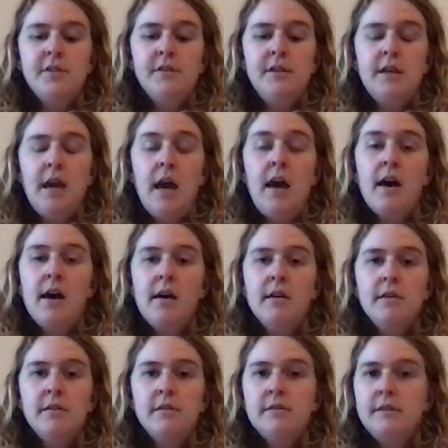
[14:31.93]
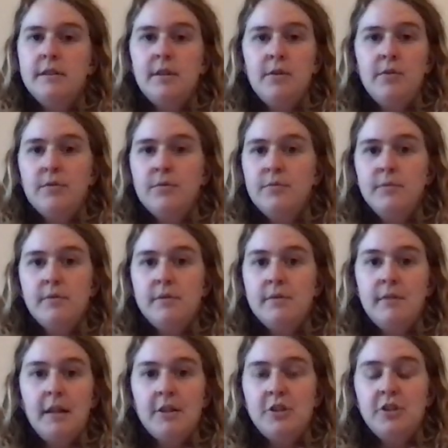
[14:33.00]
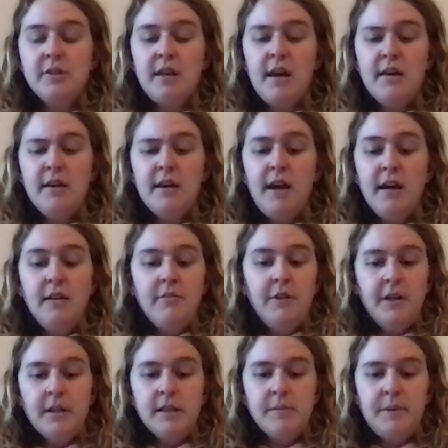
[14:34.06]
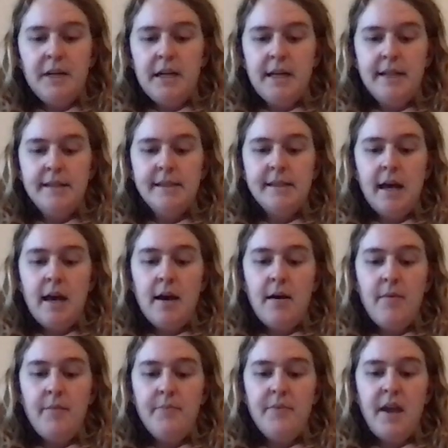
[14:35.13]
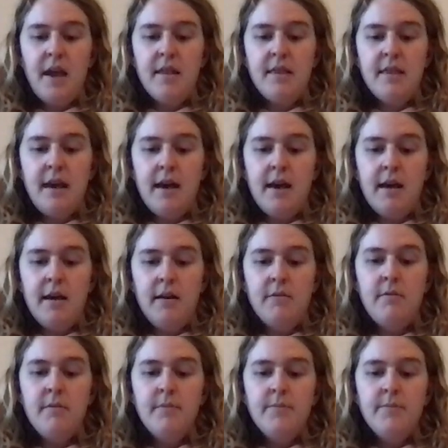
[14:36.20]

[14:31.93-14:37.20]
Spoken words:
yeah, so that's just kind of her experience. And then